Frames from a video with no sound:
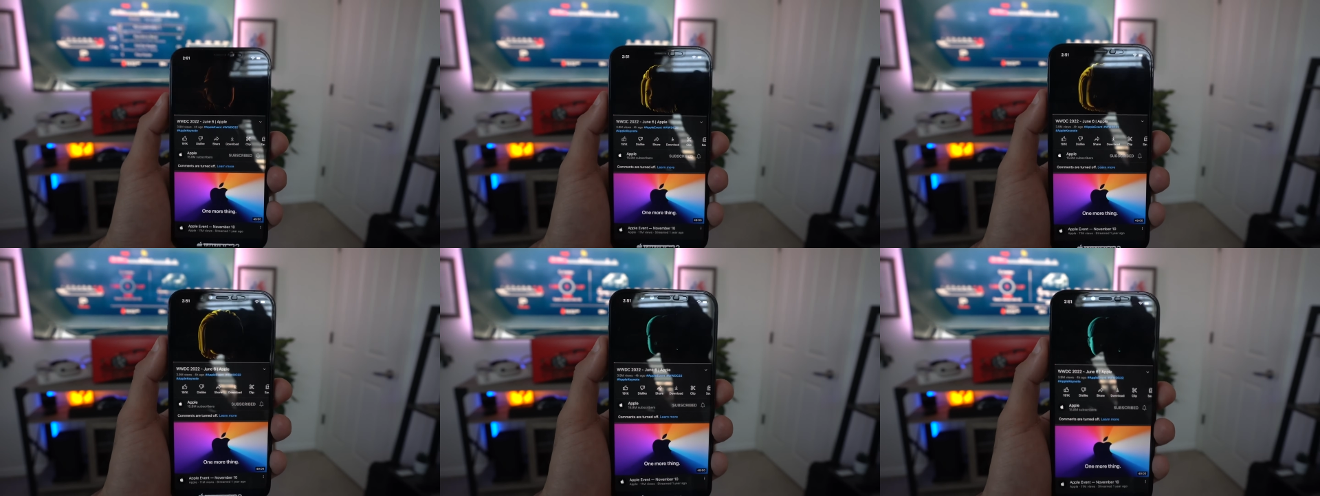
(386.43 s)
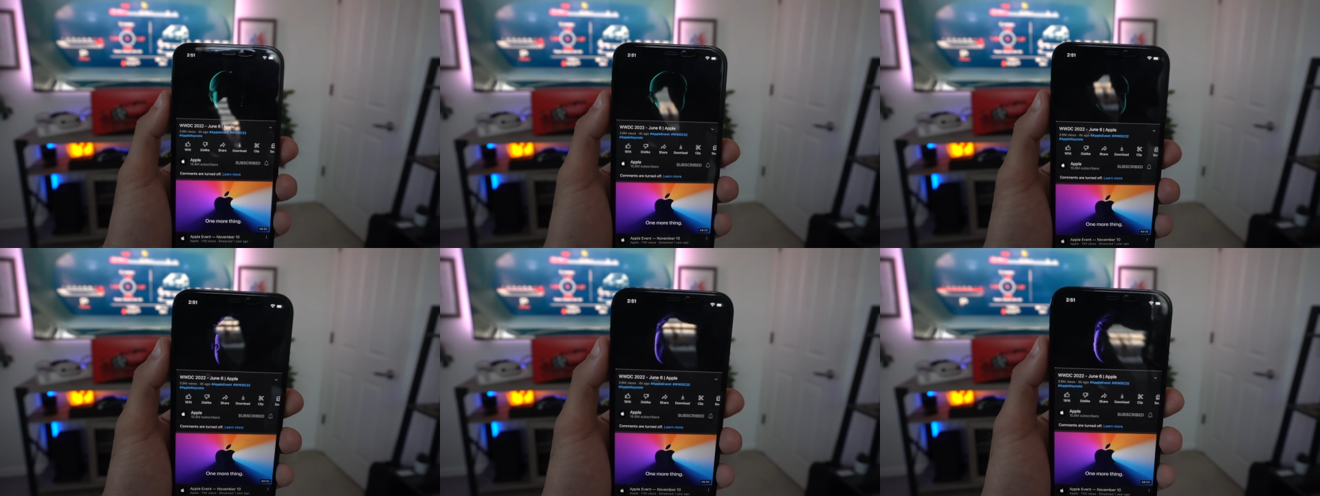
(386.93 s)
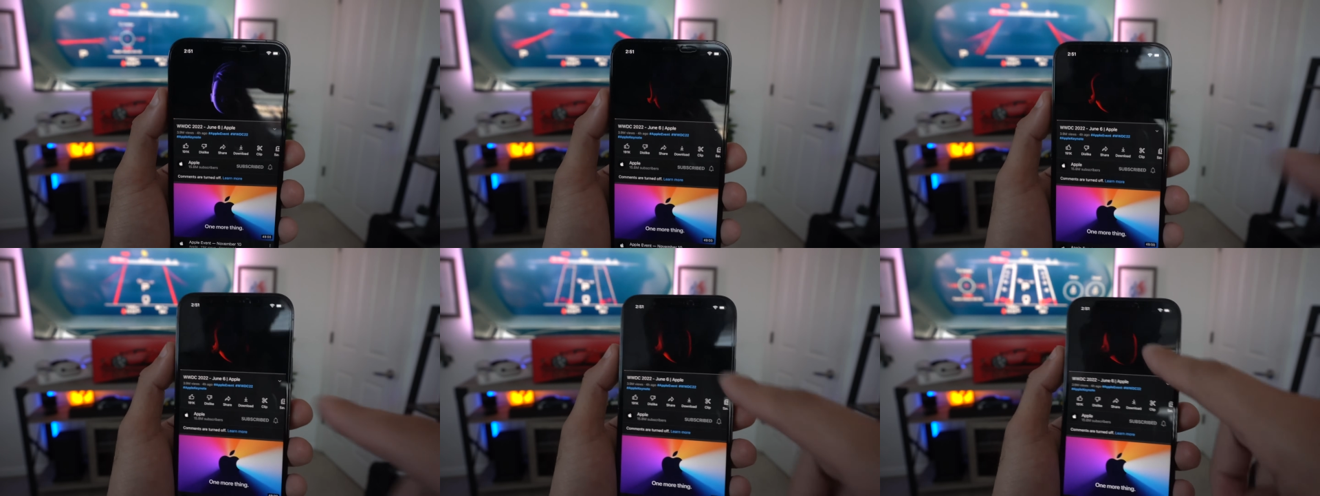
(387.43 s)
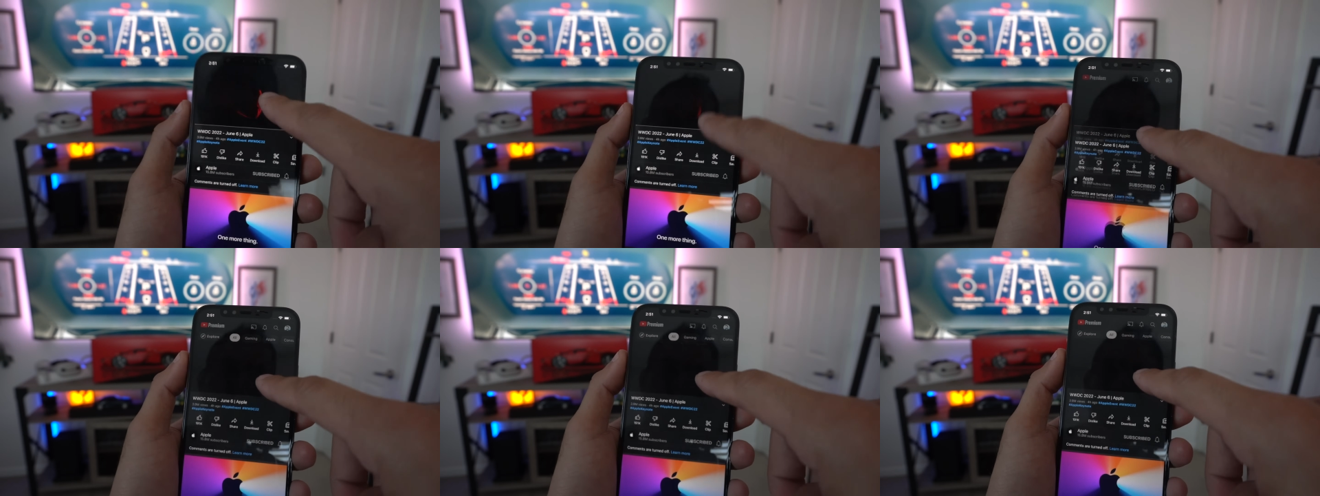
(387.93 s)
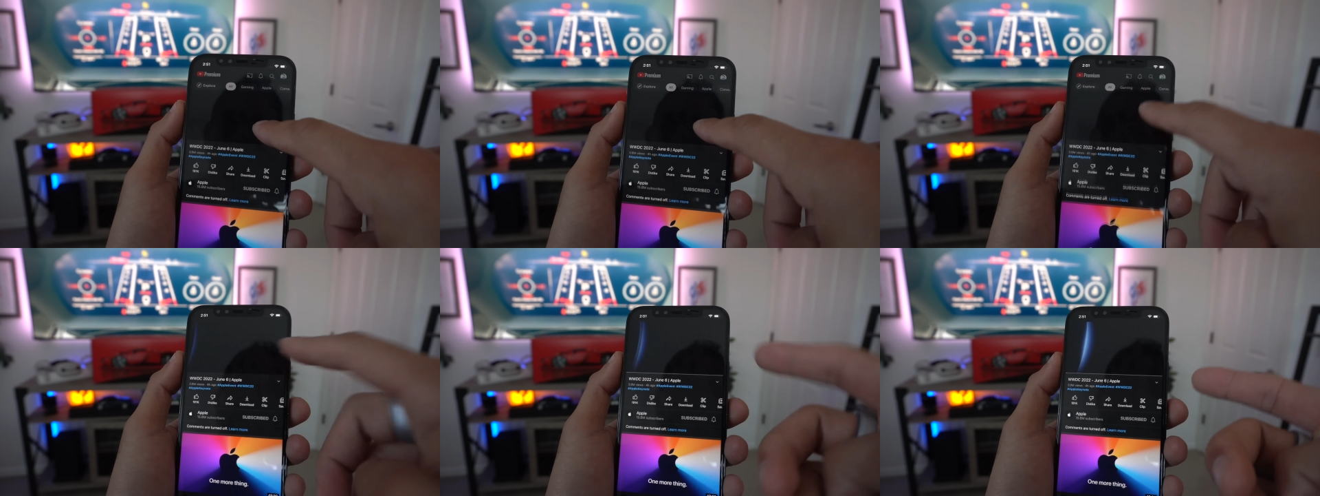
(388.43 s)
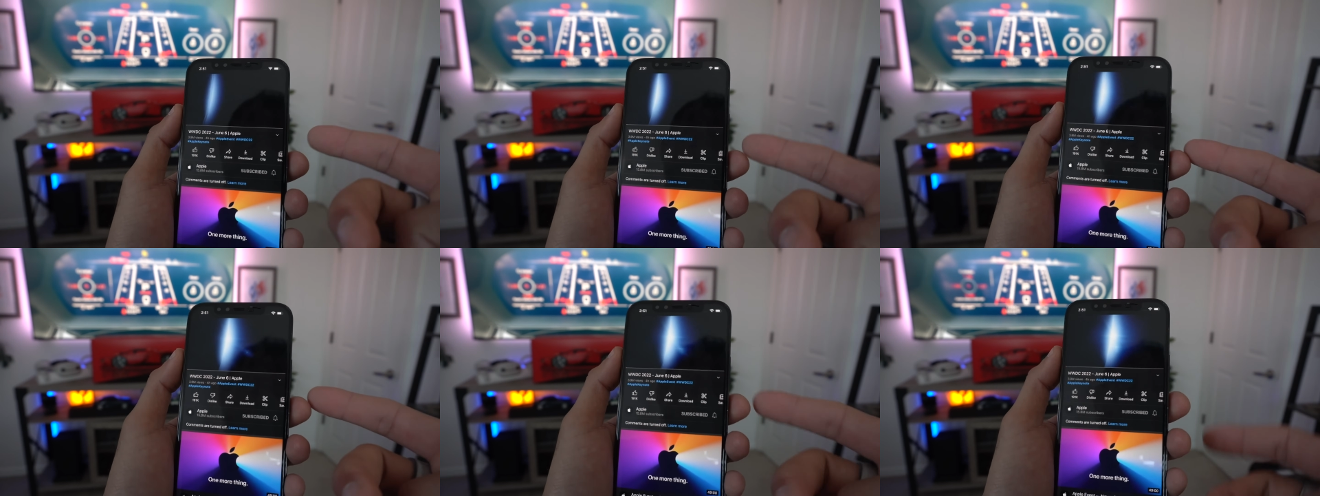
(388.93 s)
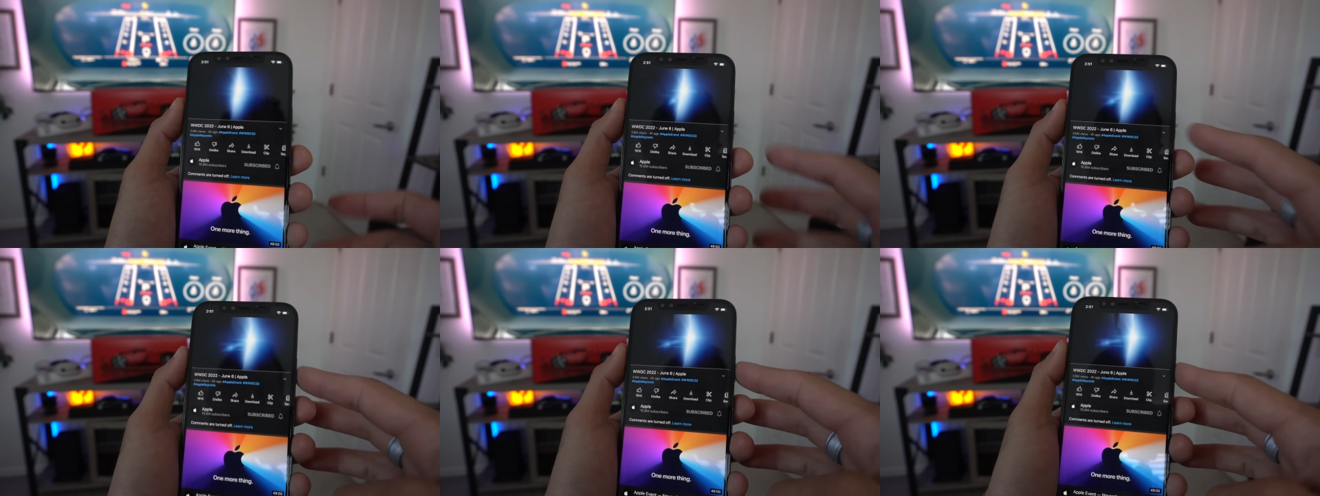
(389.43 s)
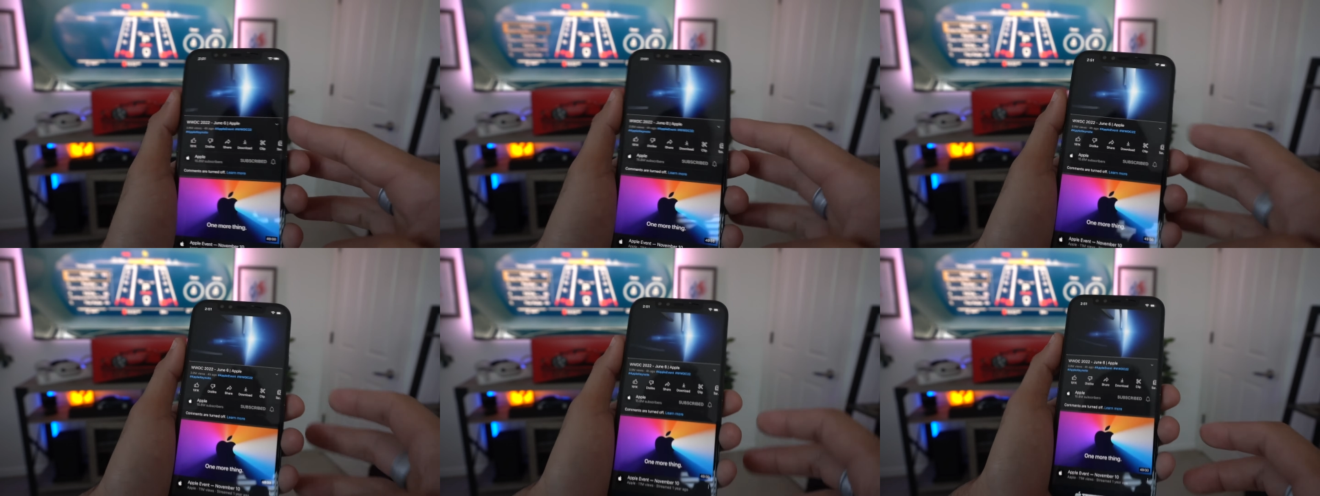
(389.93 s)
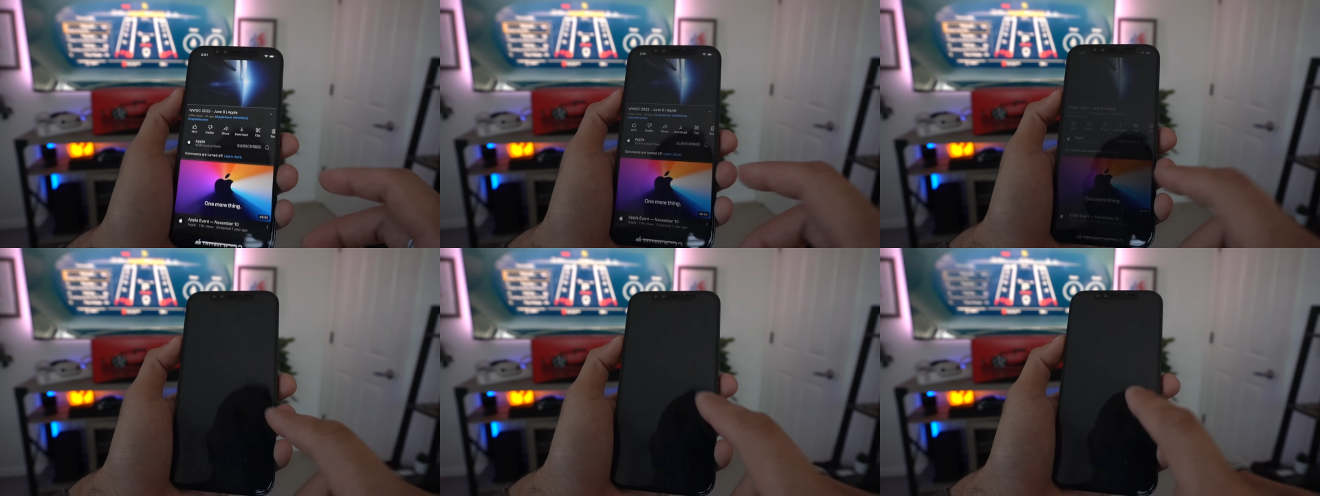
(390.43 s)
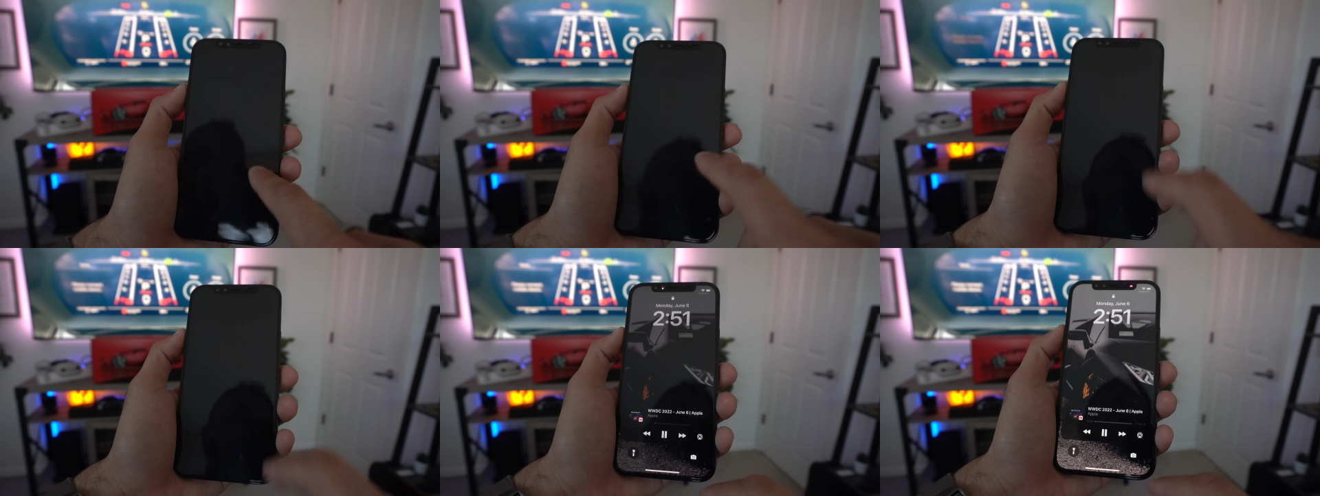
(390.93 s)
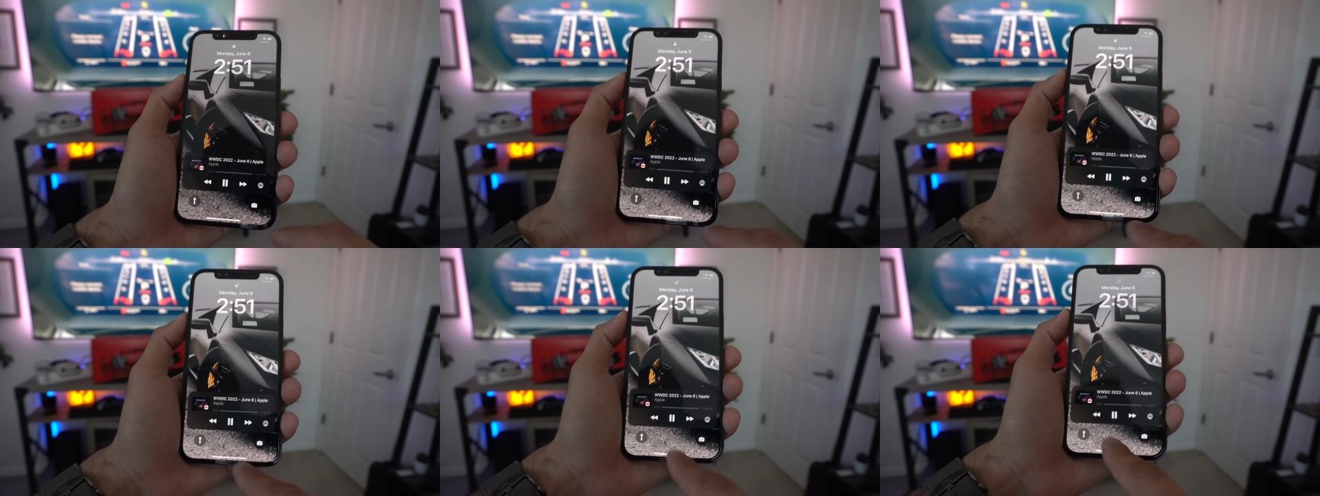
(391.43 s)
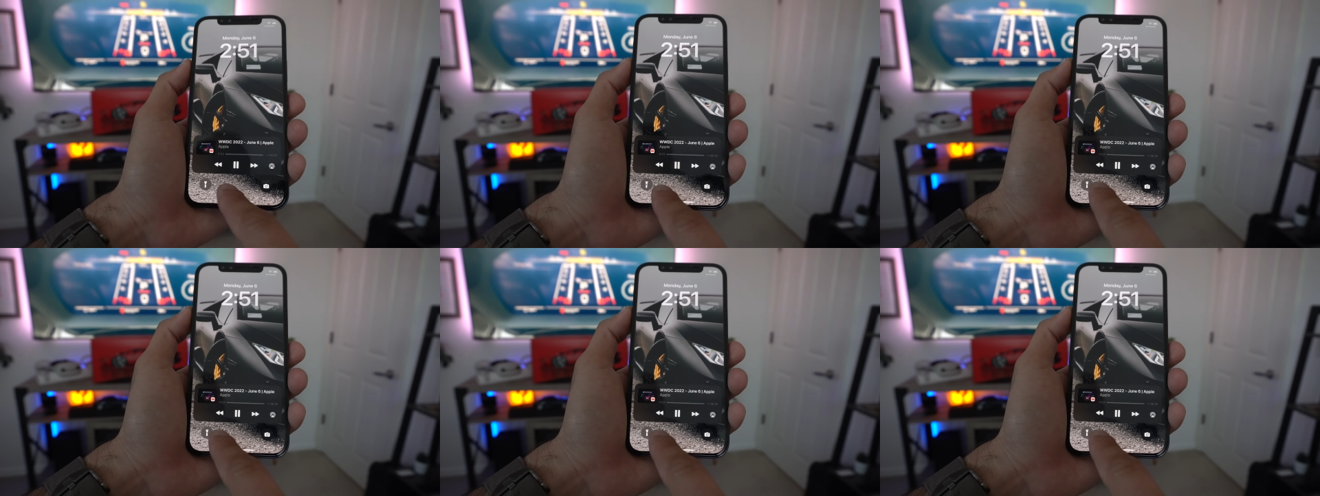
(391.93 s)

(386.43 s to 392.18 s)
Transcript: (no speaker visible)